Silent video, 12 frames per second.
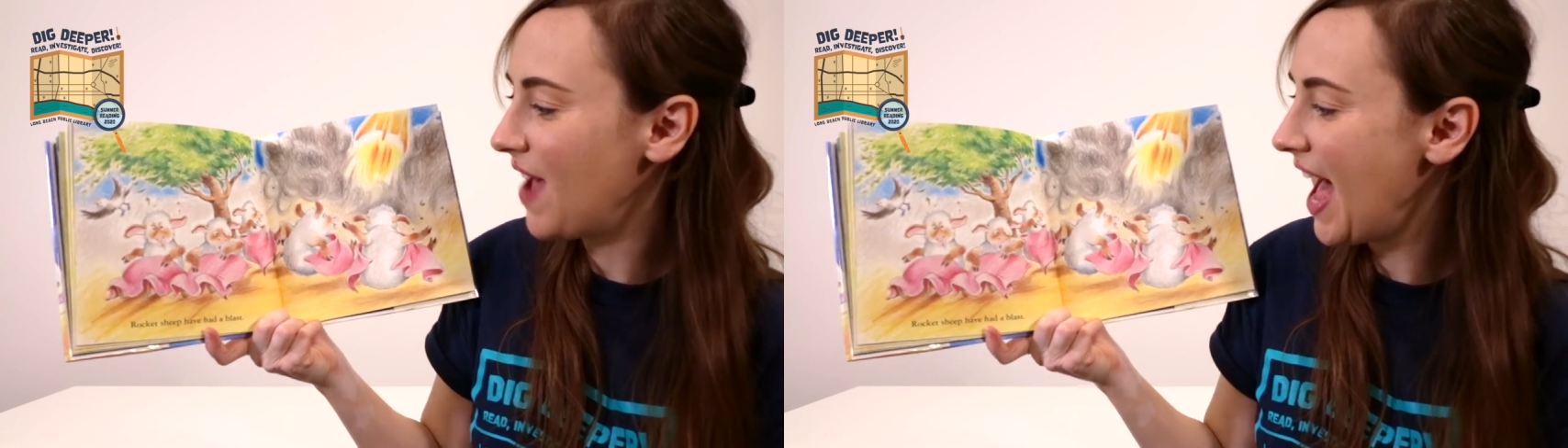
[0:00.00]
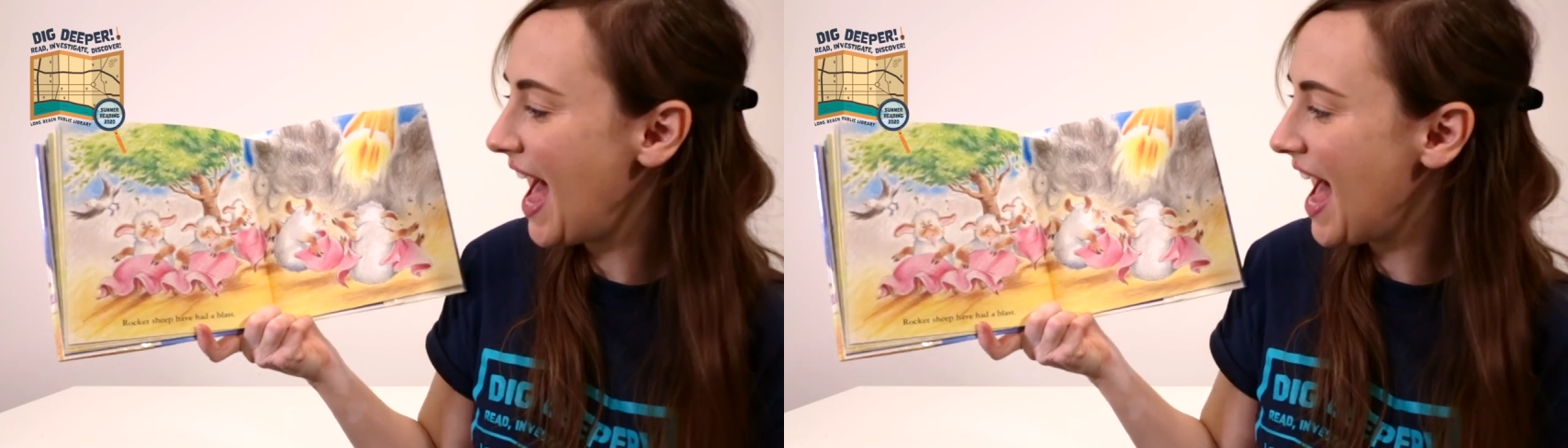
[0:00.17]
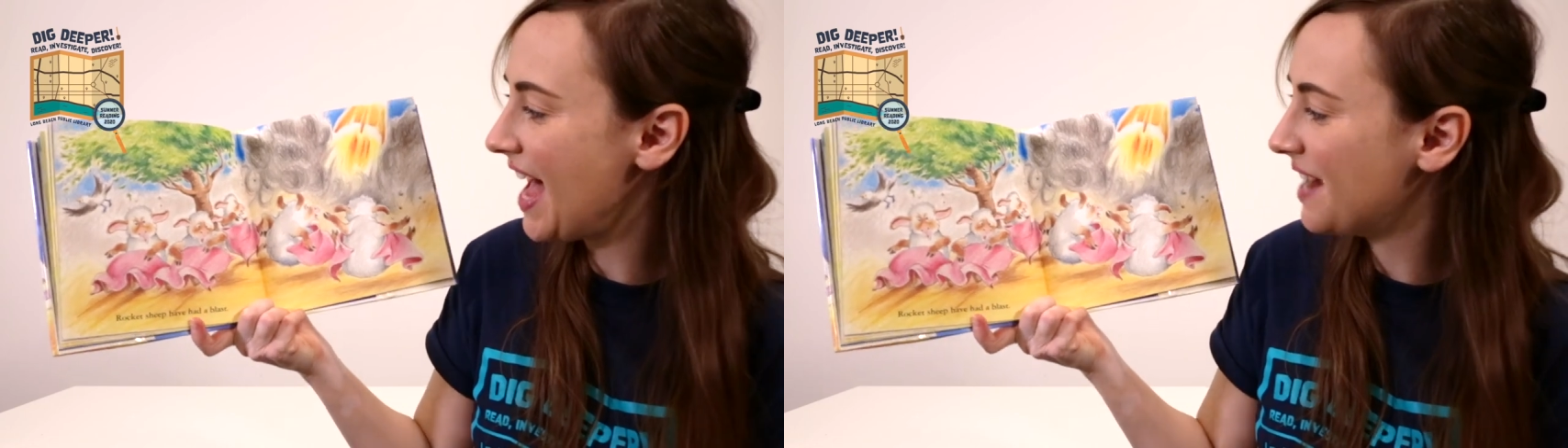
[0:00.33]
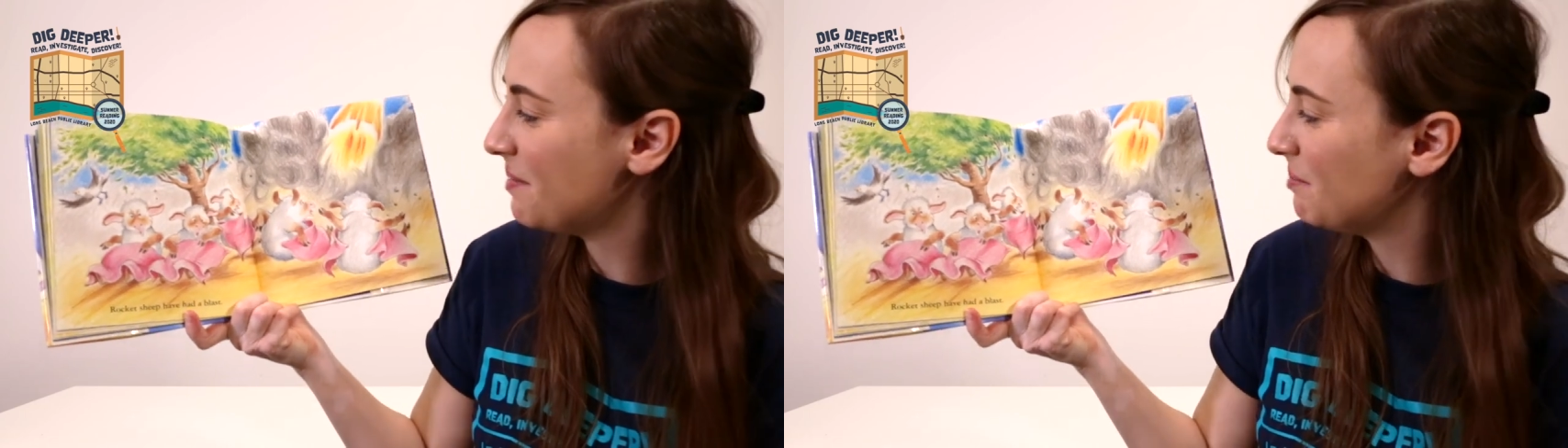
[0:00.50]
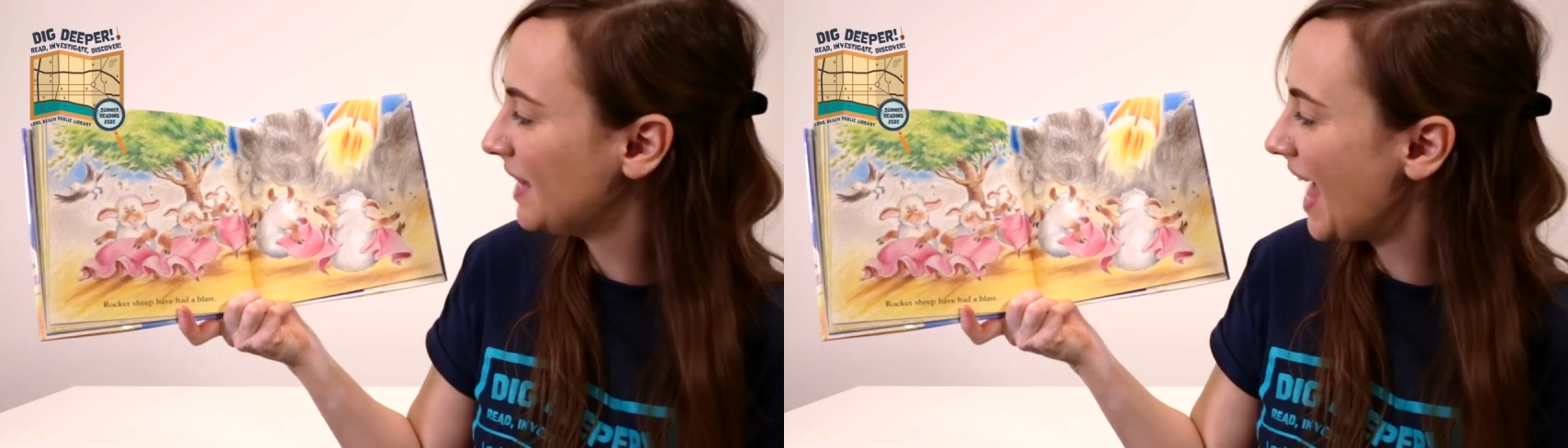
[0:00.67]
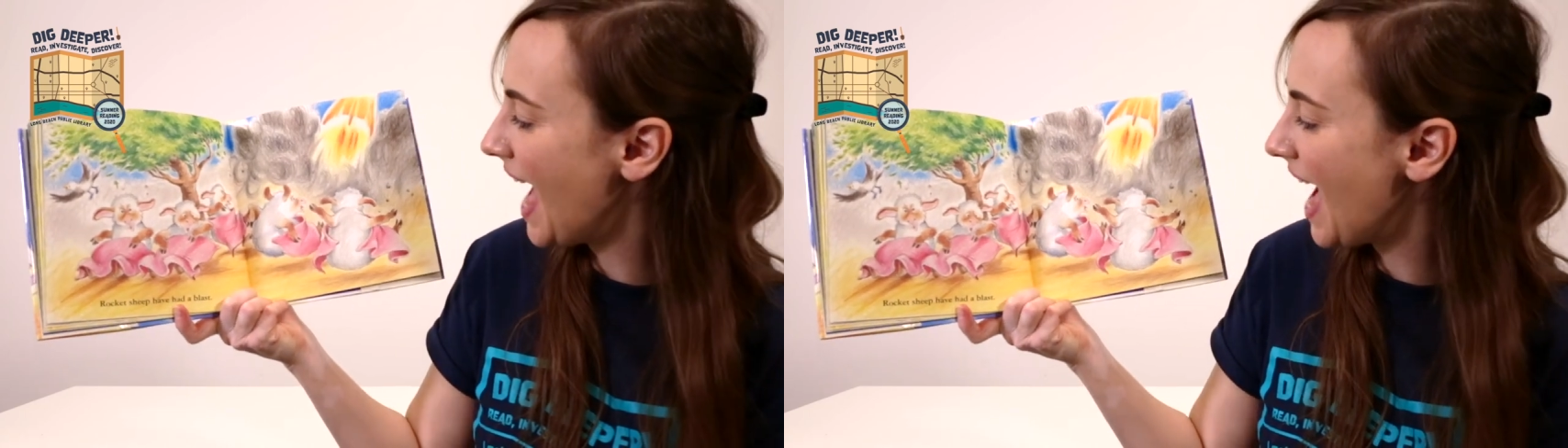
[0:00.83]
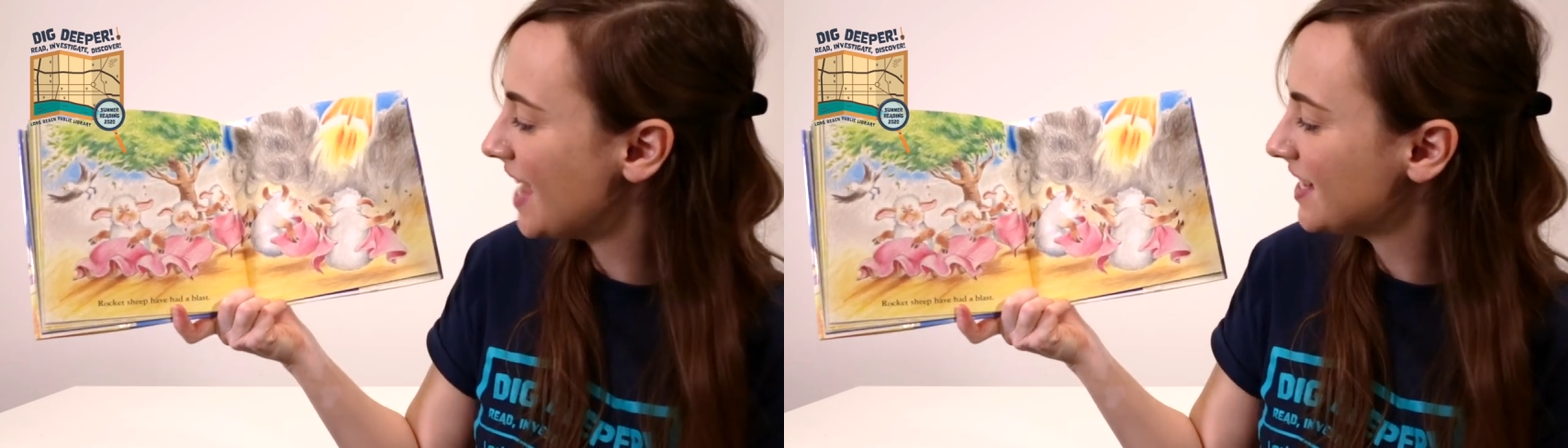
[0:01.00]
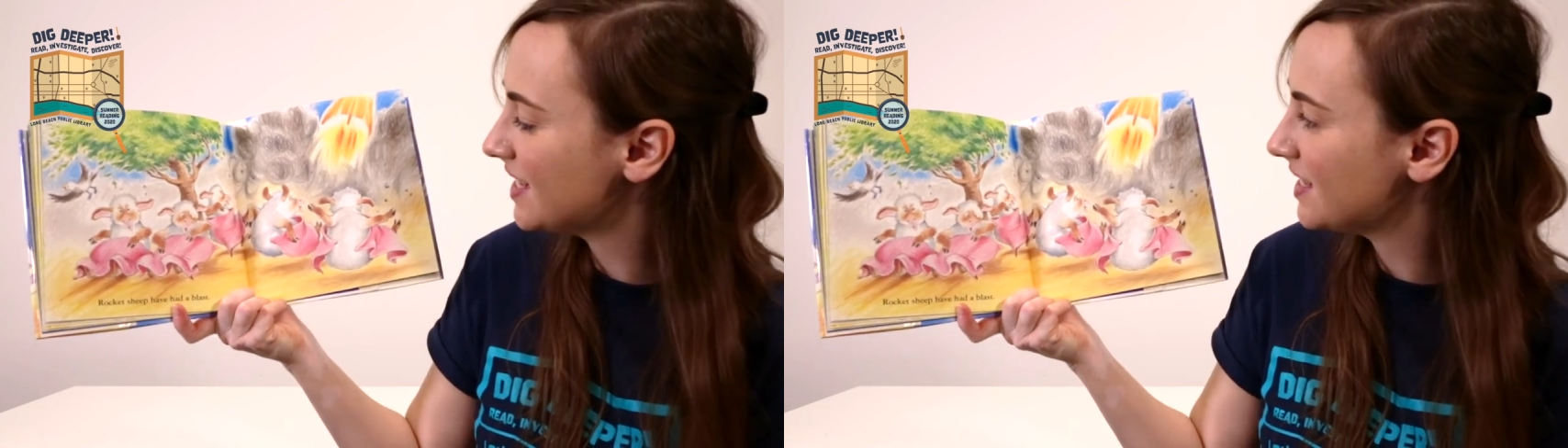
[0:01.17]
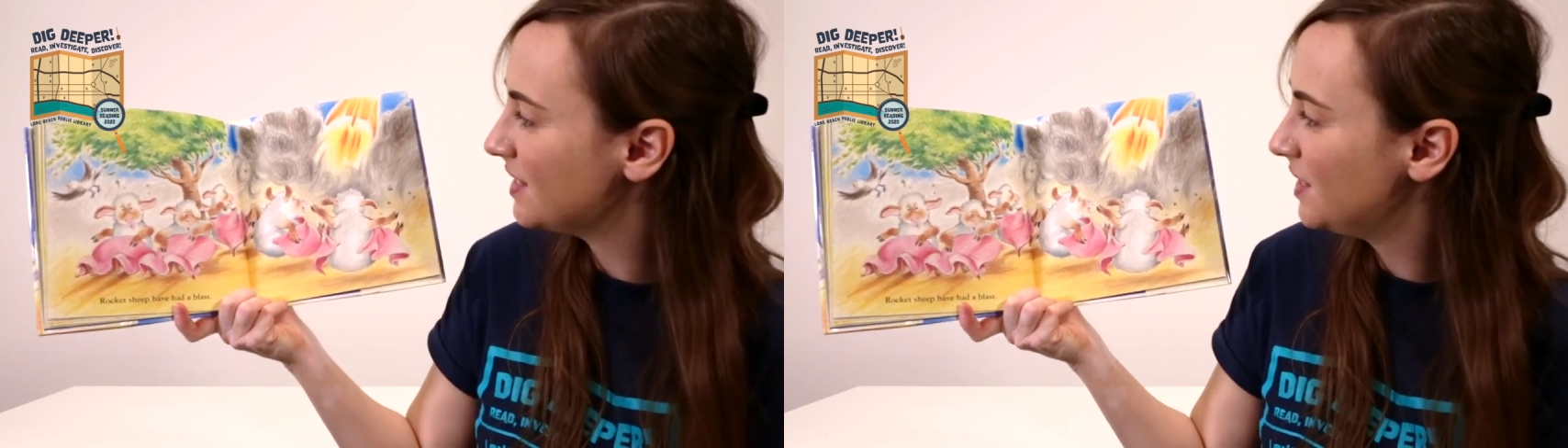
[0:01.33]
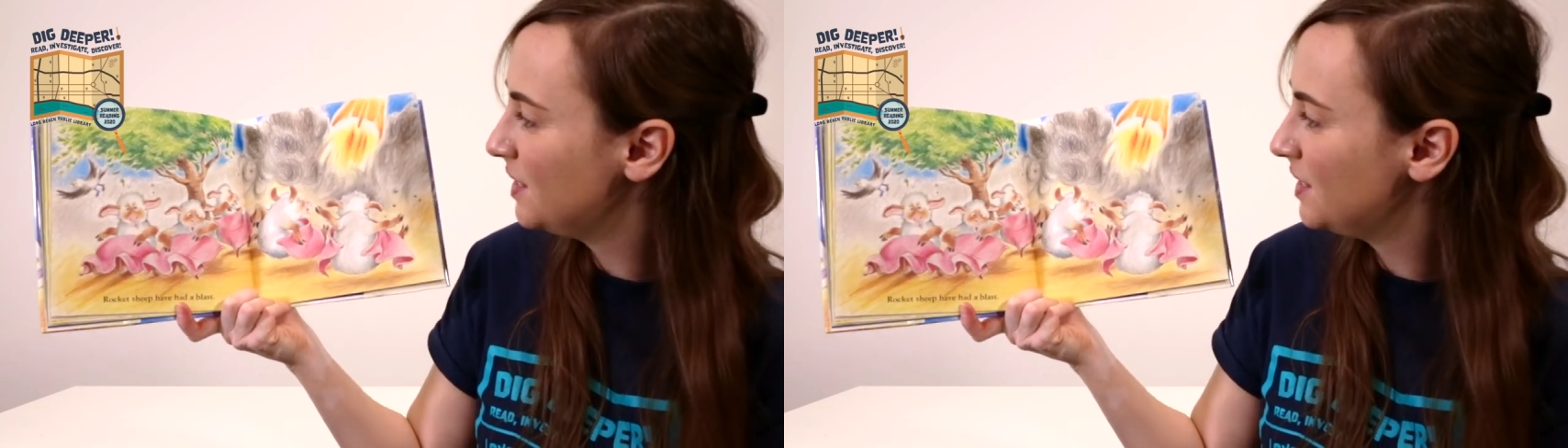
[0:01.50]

had a blast.